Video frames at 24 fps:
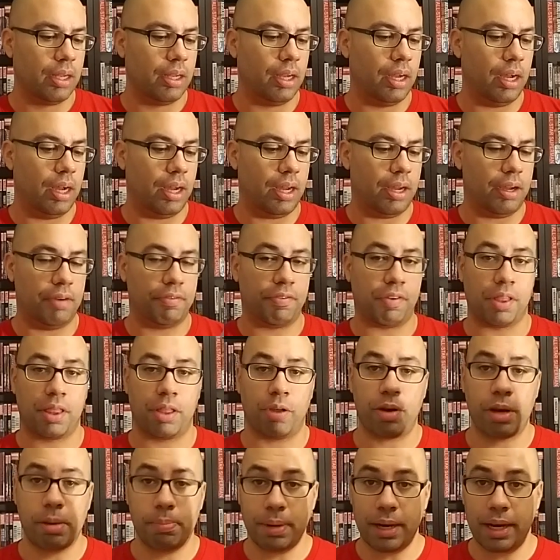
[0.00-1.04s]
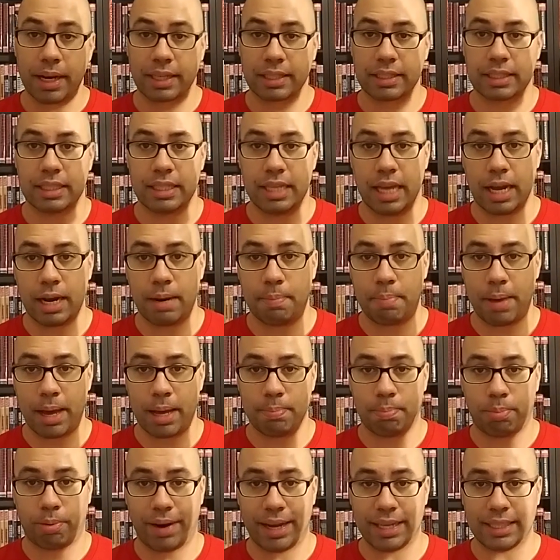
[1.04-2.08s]
for $30. Not a
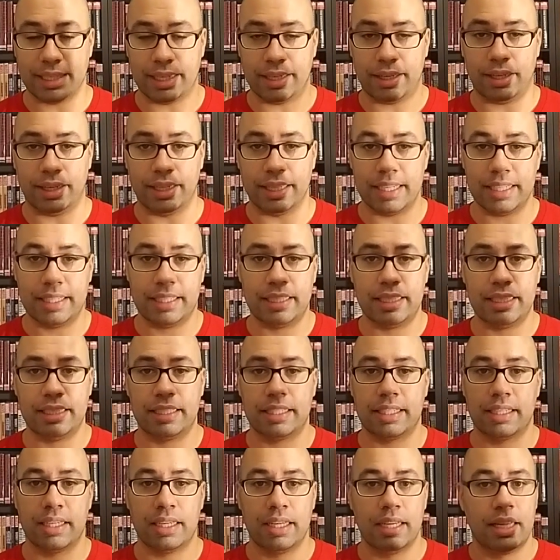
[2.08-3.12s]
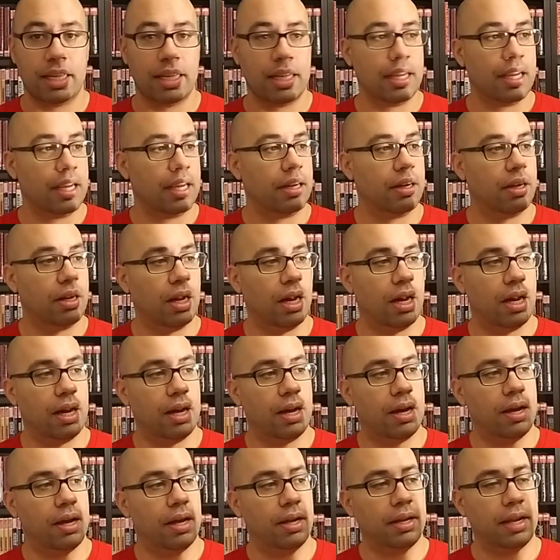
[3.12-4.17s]
bad price at all. This is,
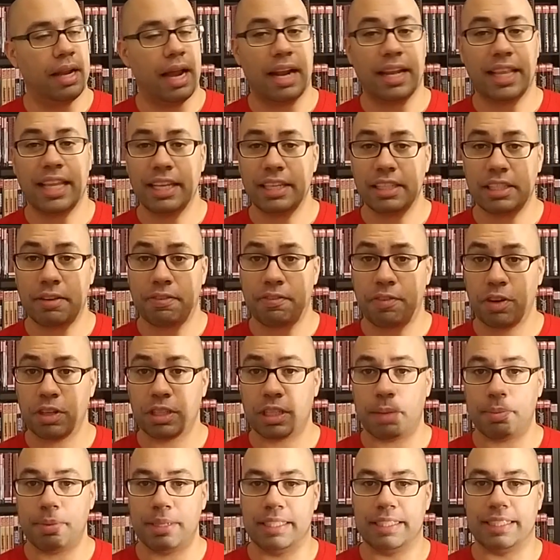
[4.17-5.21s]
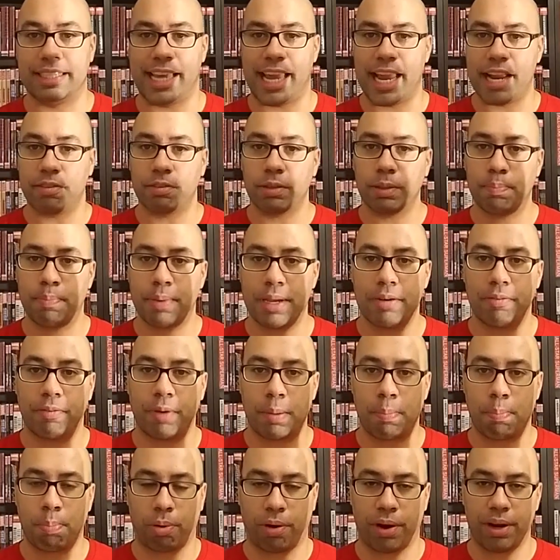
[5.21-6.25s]
I think this is the first time this has ever been
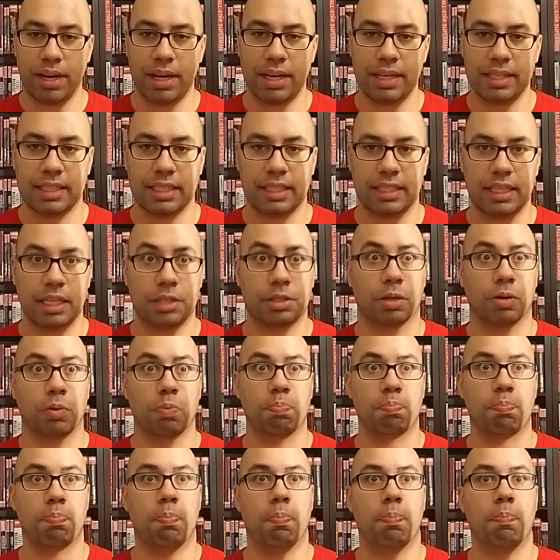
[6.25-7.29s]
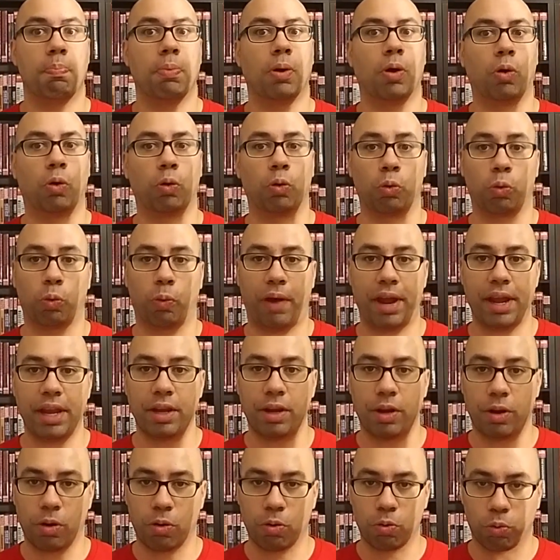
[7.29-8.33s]
reprinted. This is such a great,
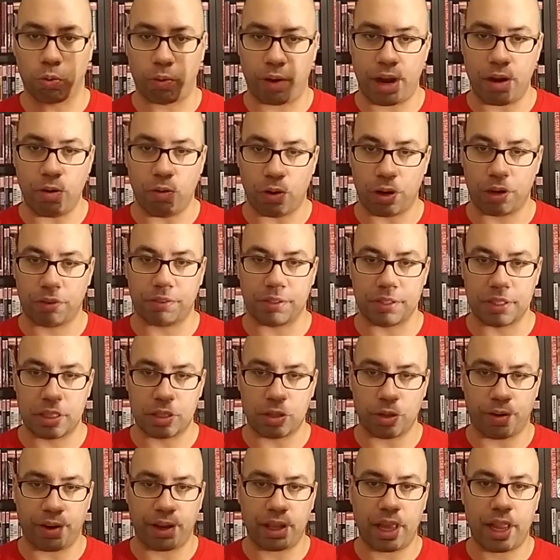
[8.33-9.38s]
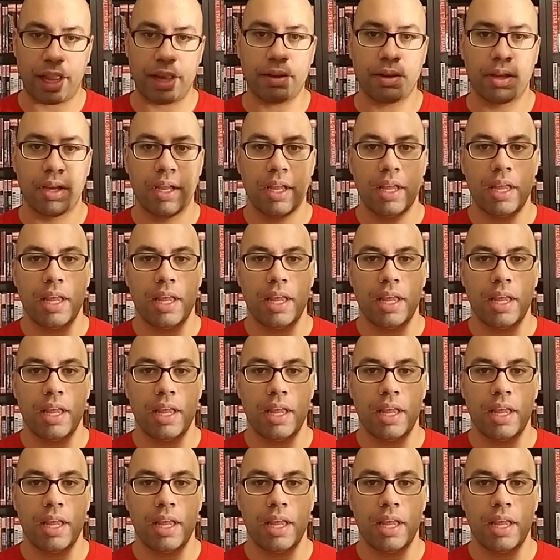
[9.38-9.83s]
wonderful storyline